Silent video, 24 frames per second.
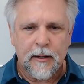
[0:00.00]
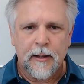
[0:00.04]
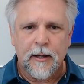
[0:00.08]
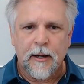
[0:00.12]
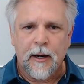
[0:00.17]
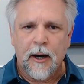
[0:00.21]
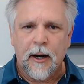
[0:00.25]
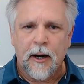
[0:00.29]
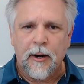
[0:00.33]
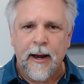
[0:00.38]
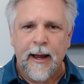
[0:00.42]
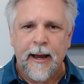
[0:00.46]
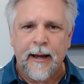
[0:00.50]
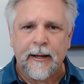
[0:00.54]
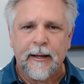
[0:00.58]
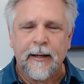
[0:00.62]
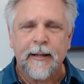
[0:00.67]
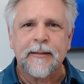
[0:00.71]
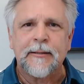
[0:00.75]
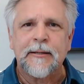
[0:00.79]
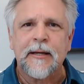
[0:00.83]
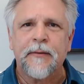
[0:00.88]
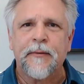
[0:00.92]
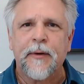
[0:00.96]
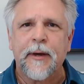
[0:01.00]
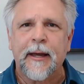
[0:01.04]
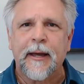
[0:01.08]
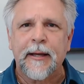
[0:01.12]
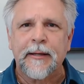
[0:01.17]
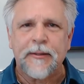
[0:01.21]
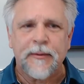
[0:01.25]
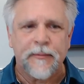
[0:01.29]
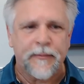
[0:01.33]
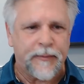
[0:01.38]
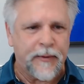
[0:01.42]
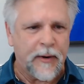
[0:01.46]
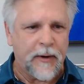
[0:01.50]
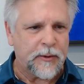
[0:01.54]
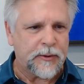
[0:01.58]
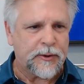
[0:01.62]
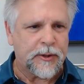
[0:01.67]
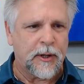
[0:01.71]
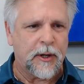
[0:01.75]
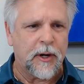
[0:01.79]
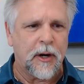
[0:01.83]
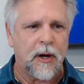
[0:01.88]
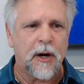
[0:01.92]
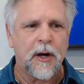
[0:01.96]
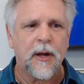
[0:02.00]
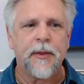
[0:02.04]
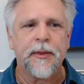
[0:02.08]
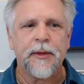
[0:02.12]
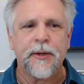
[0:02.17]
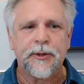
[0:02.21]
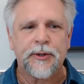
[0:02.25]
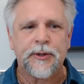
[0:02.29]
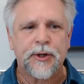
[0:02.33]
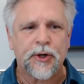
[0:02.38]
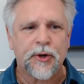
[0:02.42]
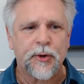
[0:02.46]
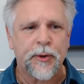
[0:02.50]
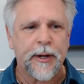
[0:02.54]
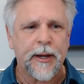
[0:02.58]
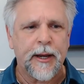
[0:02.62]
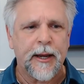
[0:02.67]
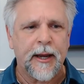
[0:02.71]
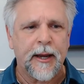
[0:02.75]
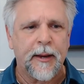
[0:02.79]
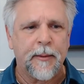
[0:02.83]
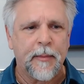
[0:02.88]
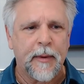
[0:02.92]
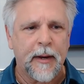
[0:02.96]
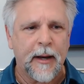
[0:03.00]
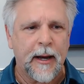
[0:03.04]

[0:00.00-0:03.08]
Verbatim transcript: All right, let's see if we can get some folks on the stream.